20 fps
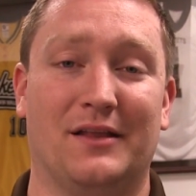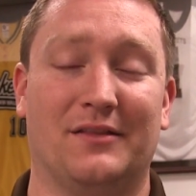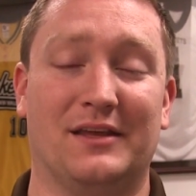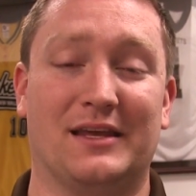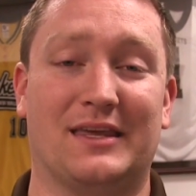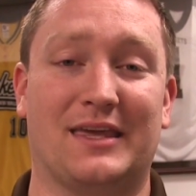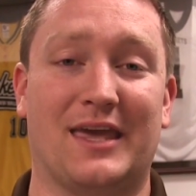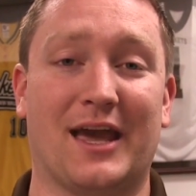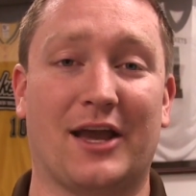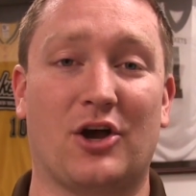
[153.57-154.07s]

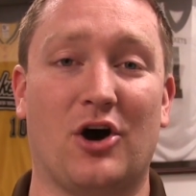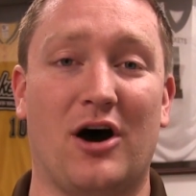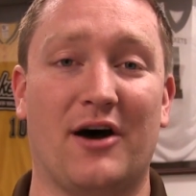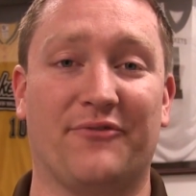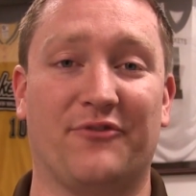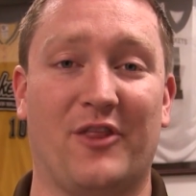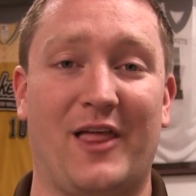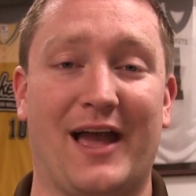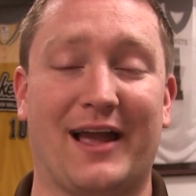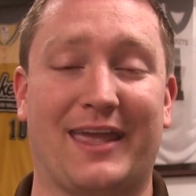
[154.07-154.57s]
The
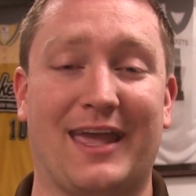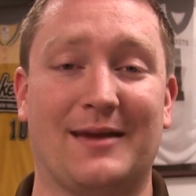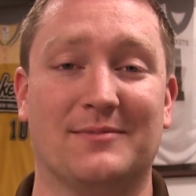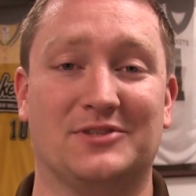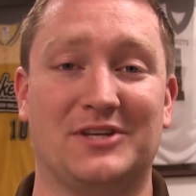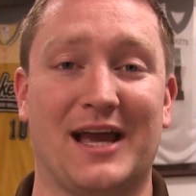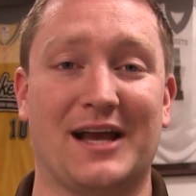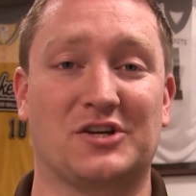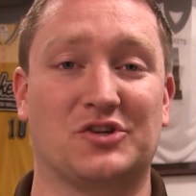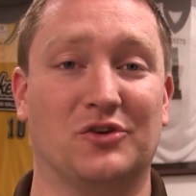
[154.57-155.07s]
kickoff for that game
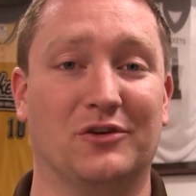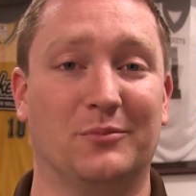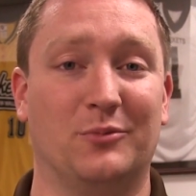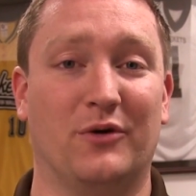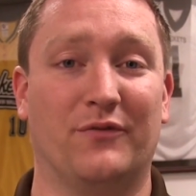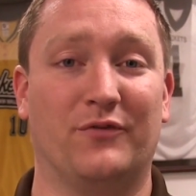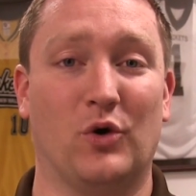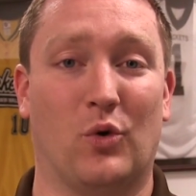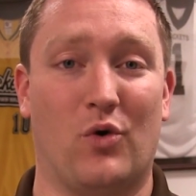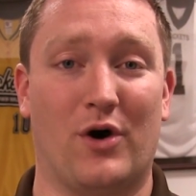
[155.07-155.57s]
is actually
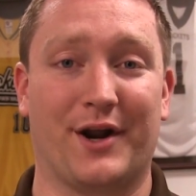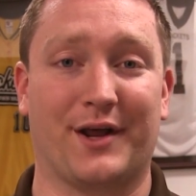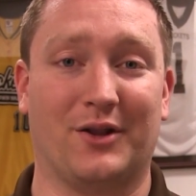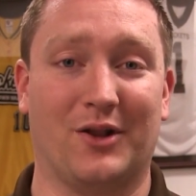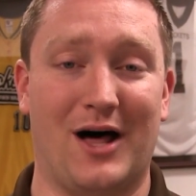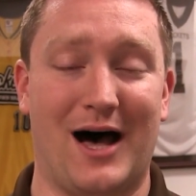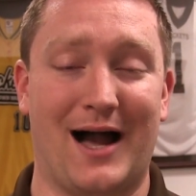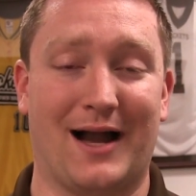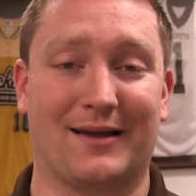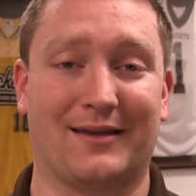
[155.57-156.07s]
moved to 1
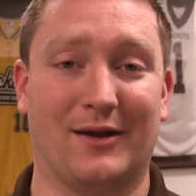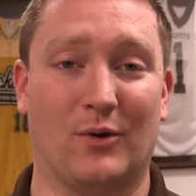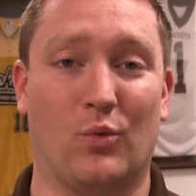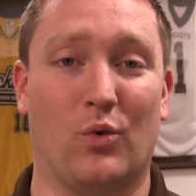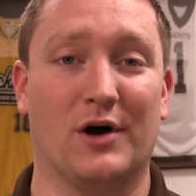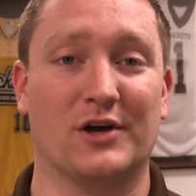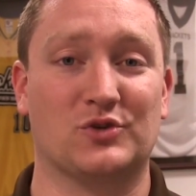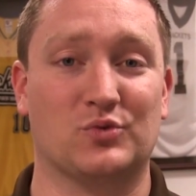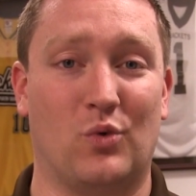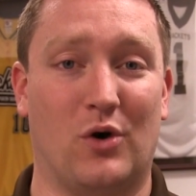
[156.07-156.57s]
o'clock. It
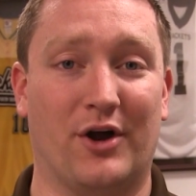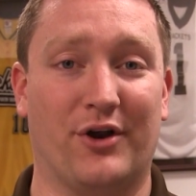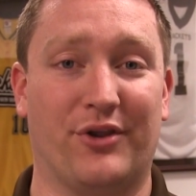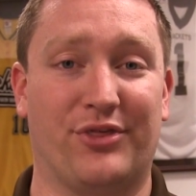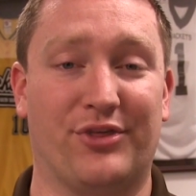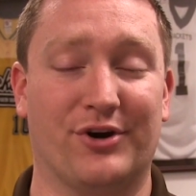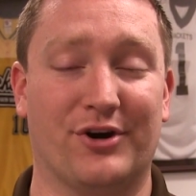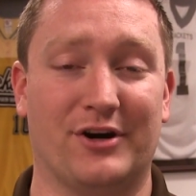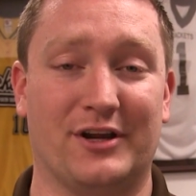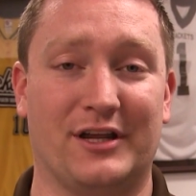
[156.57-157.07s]
was
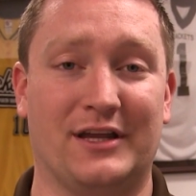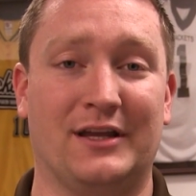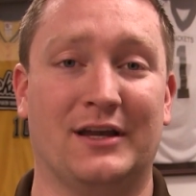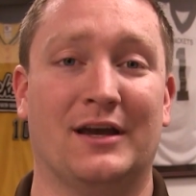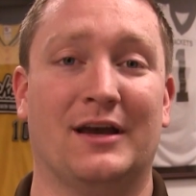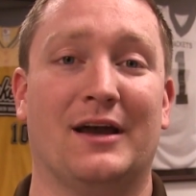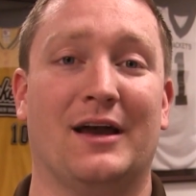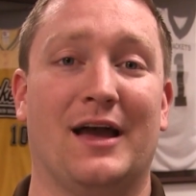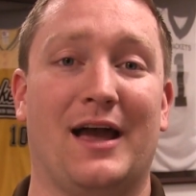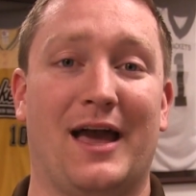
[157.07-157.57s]
1:30
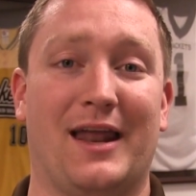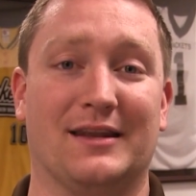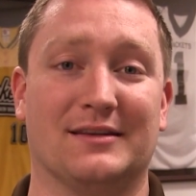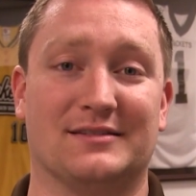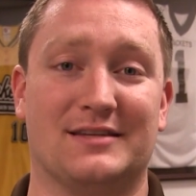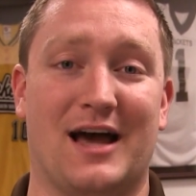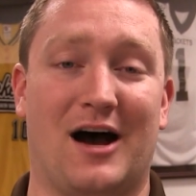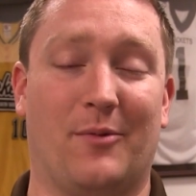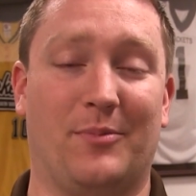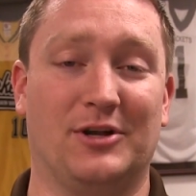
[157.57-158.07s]
and
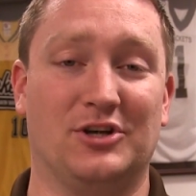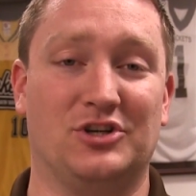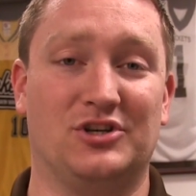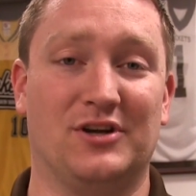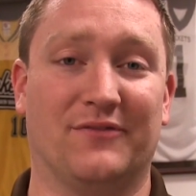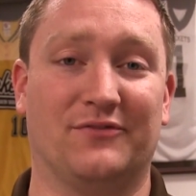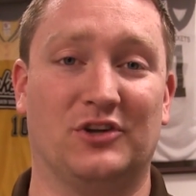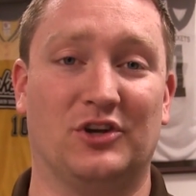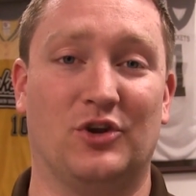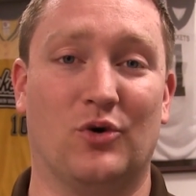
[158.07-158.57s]
has now been
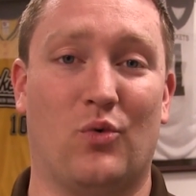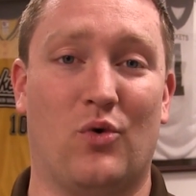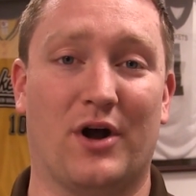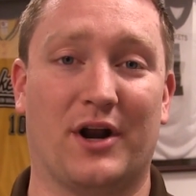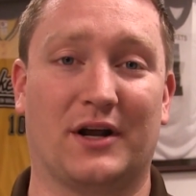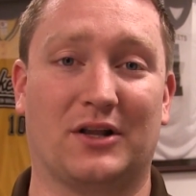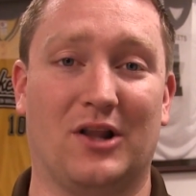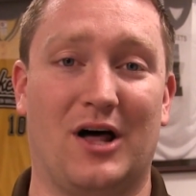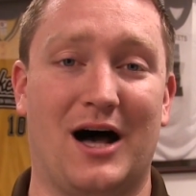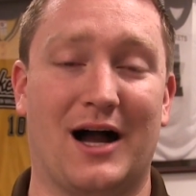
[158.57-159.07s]
shifted to
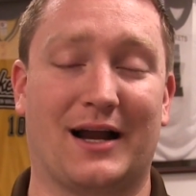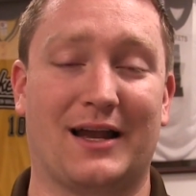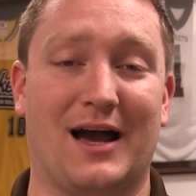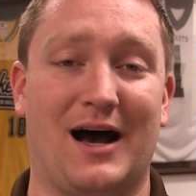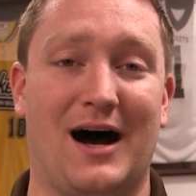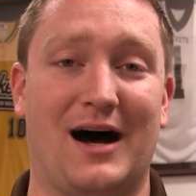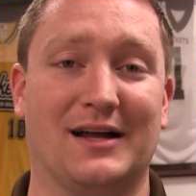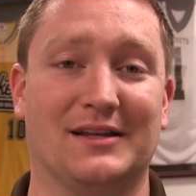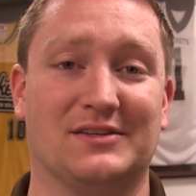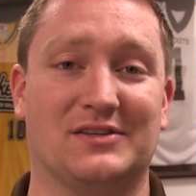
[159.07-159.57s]
1 o'clock
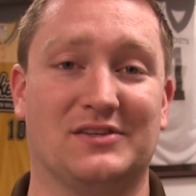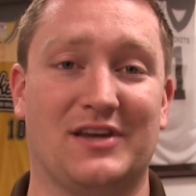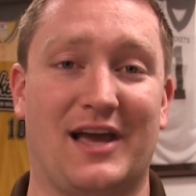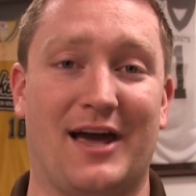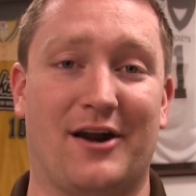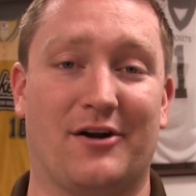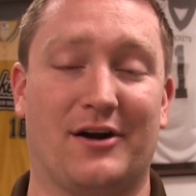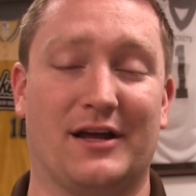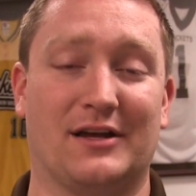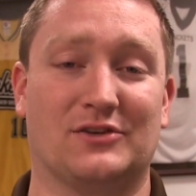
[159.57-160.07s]
on
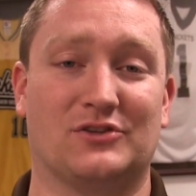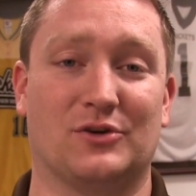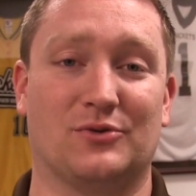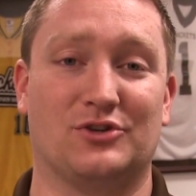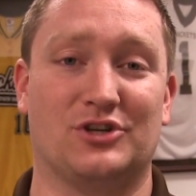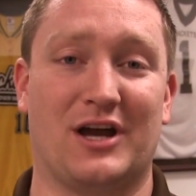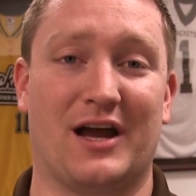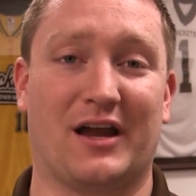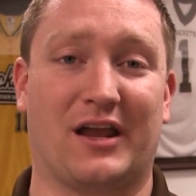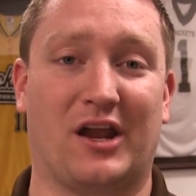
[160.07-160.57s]
Saturday. So
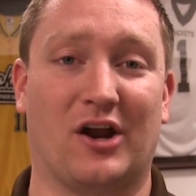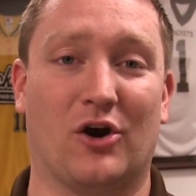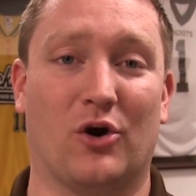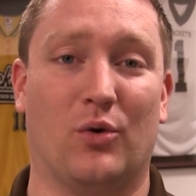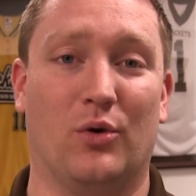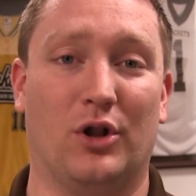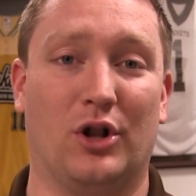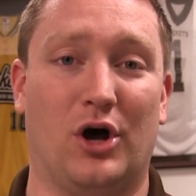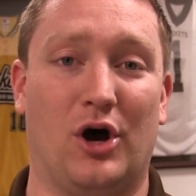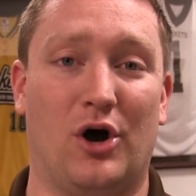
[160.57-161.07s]
John
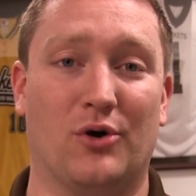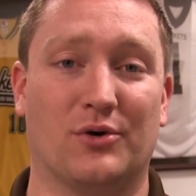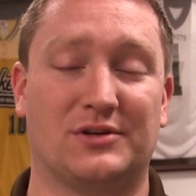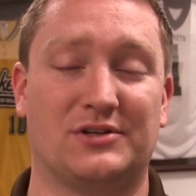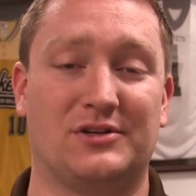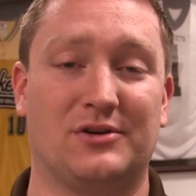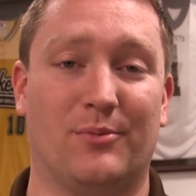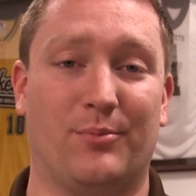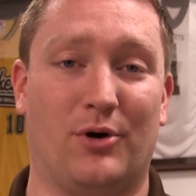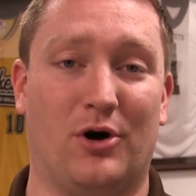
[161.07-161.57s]
Carroll will
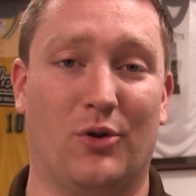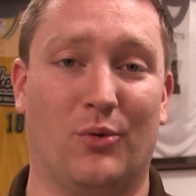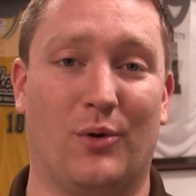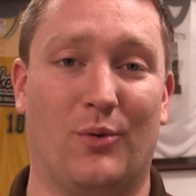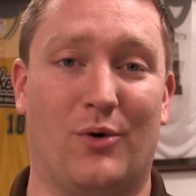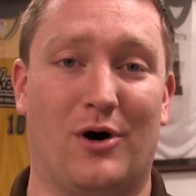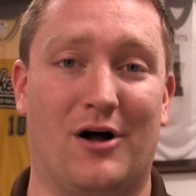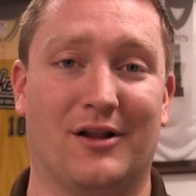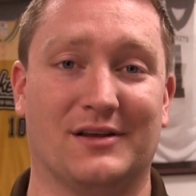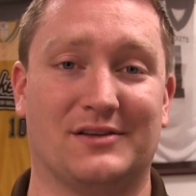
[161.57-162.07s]
host
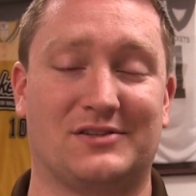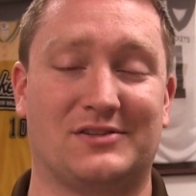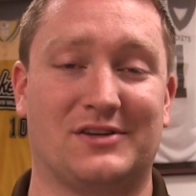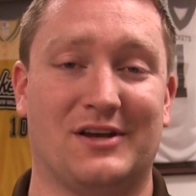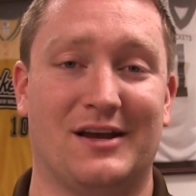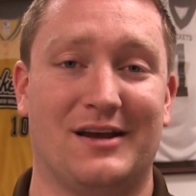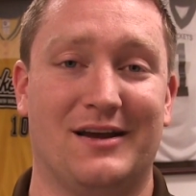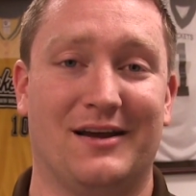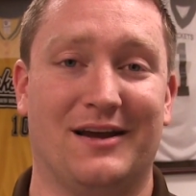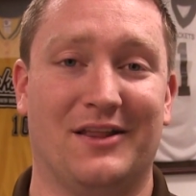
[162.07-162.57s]

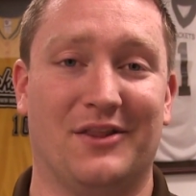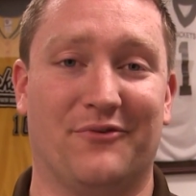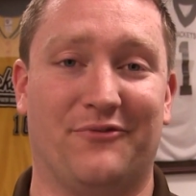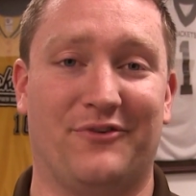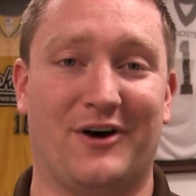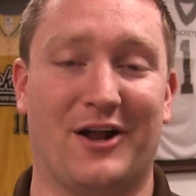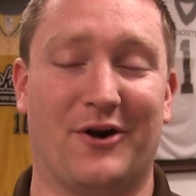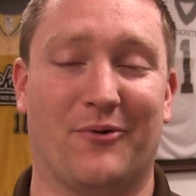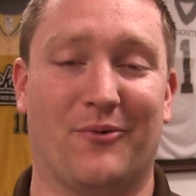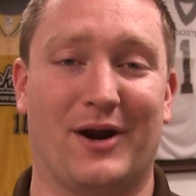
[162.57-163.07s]
Baldwin-Wallace in the
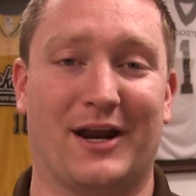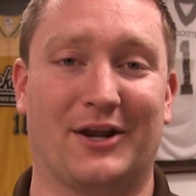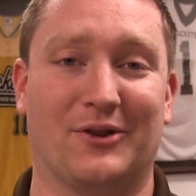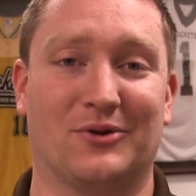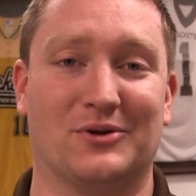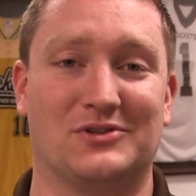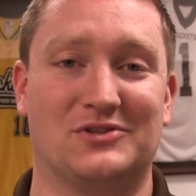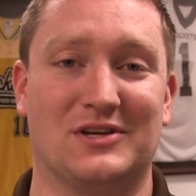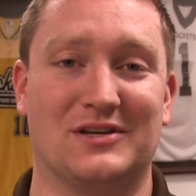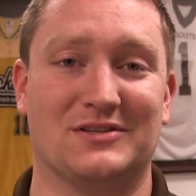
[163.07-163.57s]
final
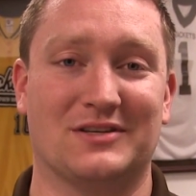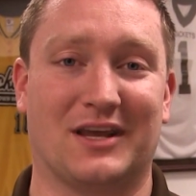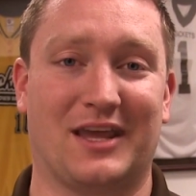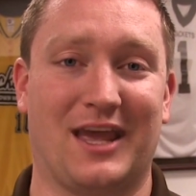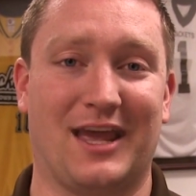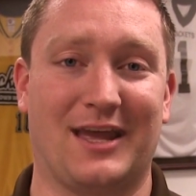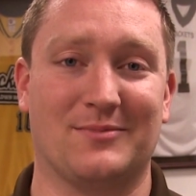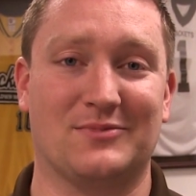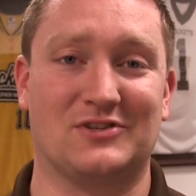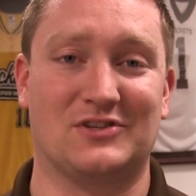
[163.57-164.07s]
regular season
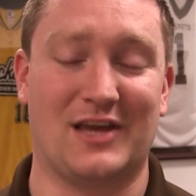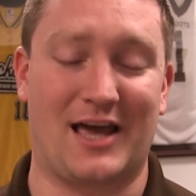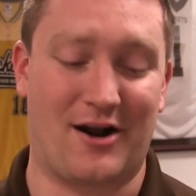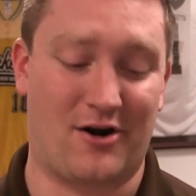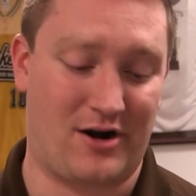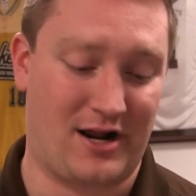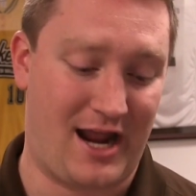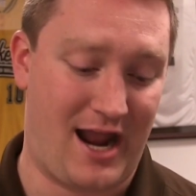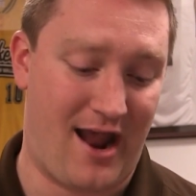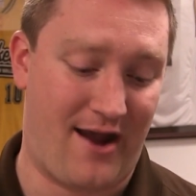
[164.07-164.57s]
game
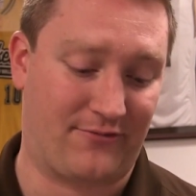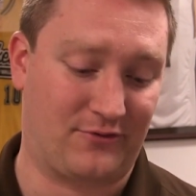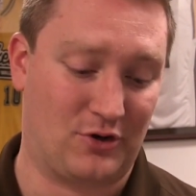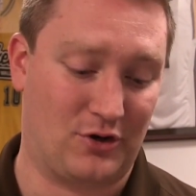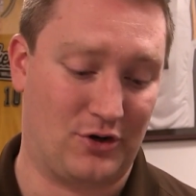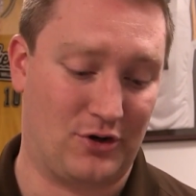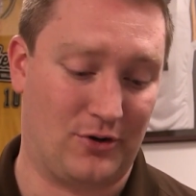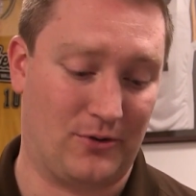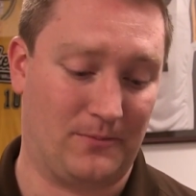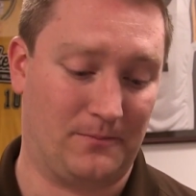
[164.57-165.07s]
Saturday
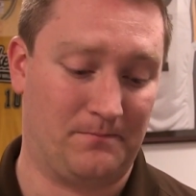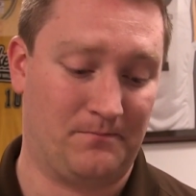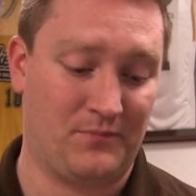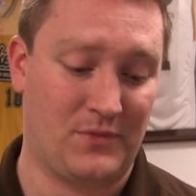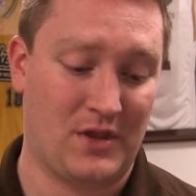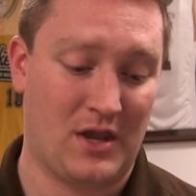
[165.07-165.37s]
afternoon.